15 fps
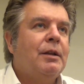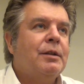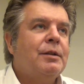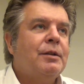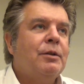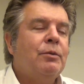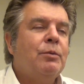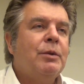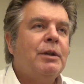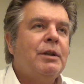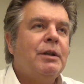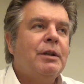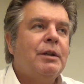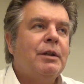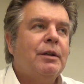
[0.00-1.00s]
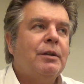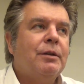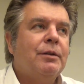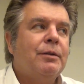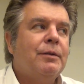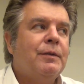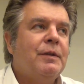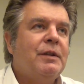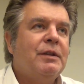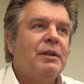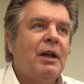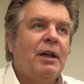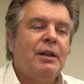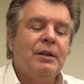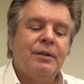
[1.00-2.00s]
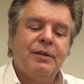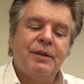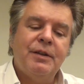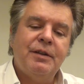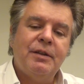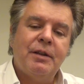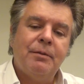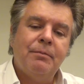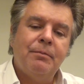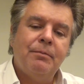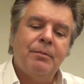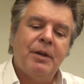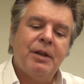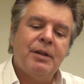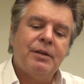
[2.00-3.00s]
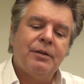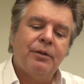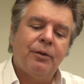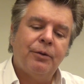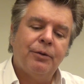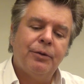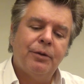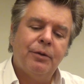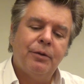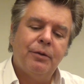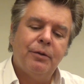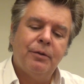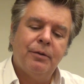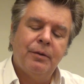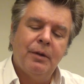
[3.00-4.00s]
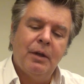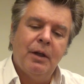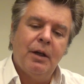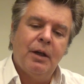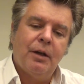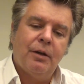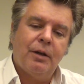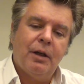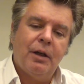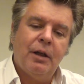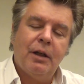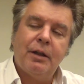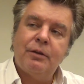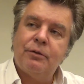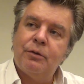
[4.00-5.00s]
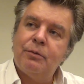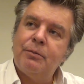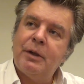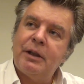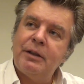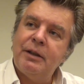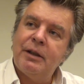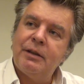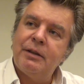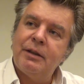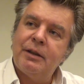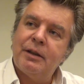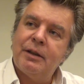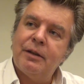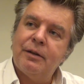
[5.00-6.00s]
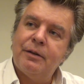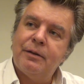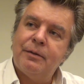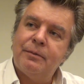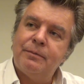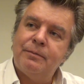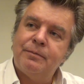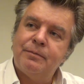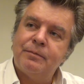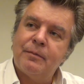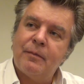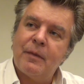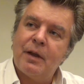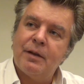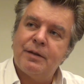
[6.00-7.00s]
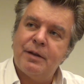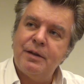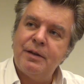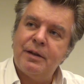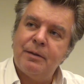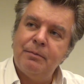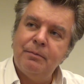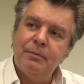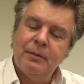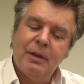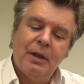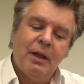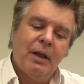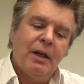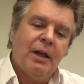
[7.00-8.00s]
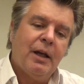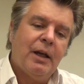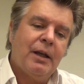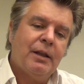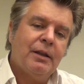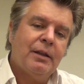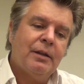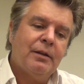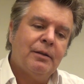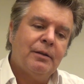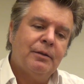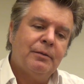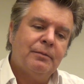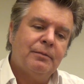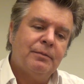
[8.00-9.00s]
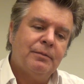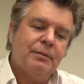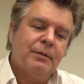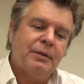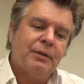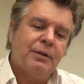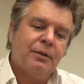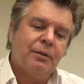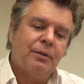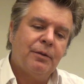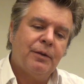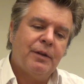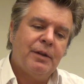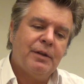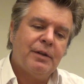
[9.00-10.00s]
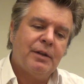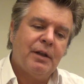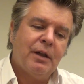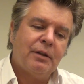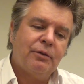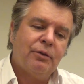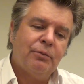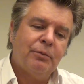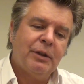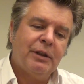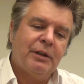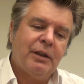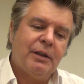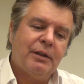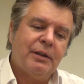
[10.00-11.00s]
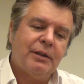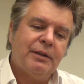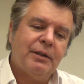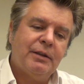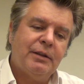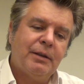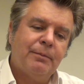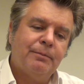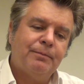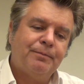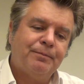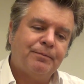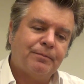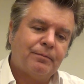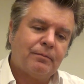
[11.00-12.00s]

so we designed a system based on the electromagnetic system. And so this electromagnetic system